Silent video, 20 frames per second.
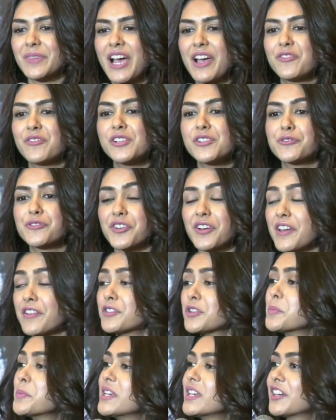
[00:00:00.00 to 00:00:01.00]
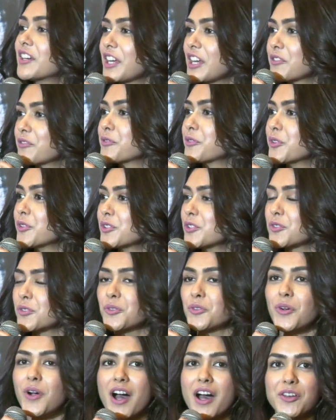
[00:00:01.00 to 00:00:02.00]
I will forever be grateful to
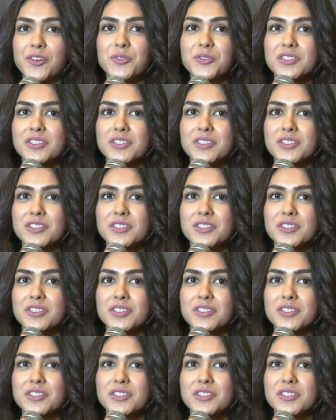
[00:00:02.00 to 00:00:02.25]
Hanu